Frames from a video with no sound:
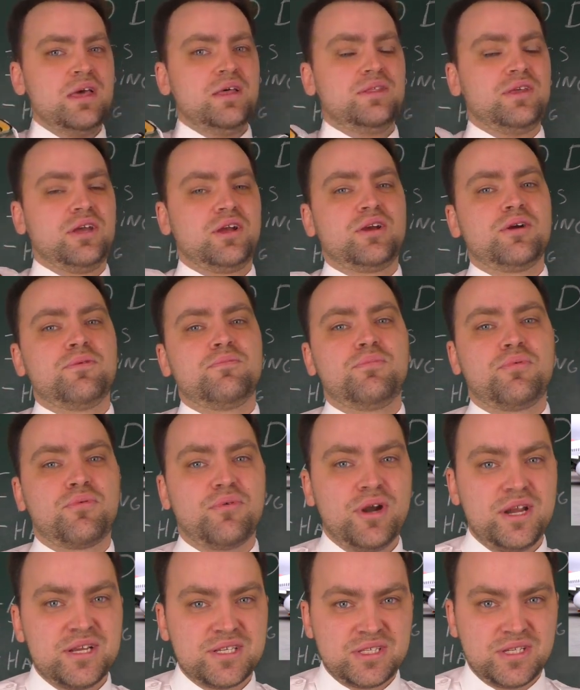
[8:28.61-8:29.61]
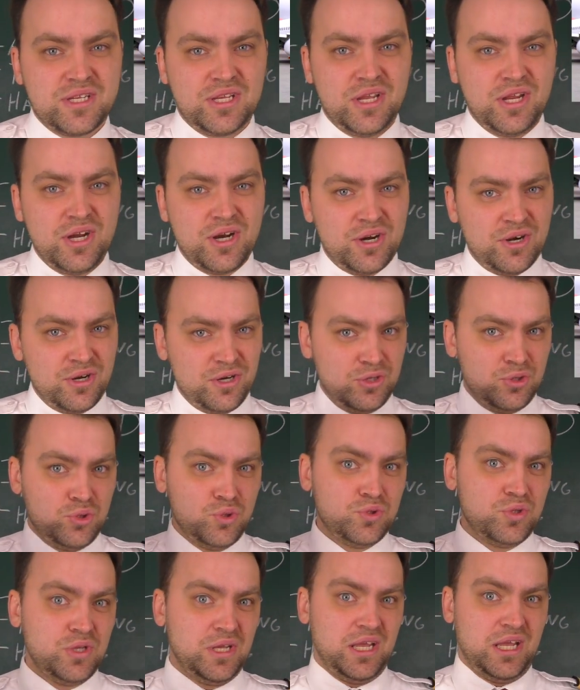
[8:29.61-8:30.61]
the compressed air
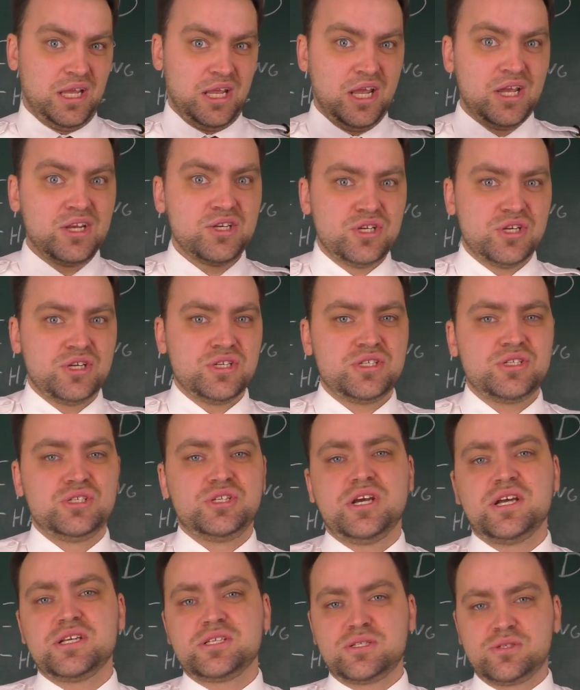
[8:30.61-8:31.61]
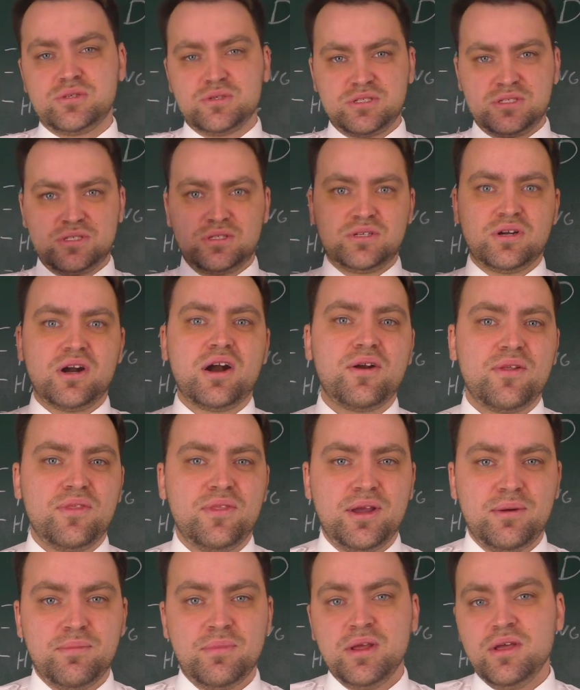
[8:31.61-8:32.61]
into the engines just to start
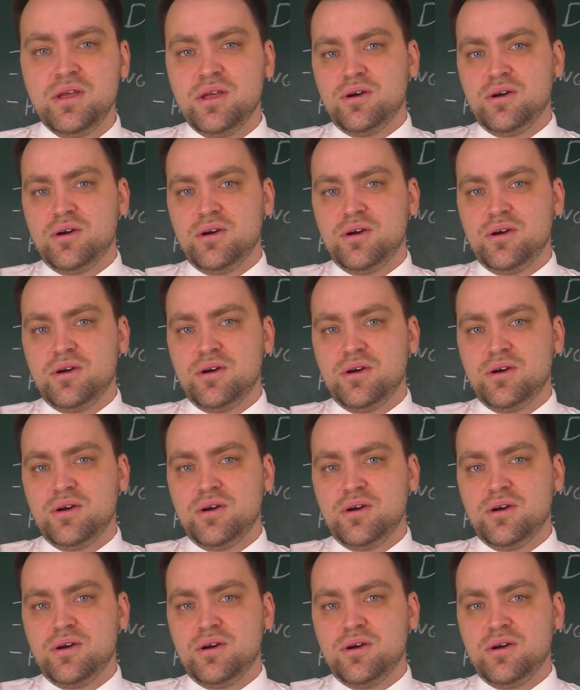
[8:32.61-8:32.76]
them.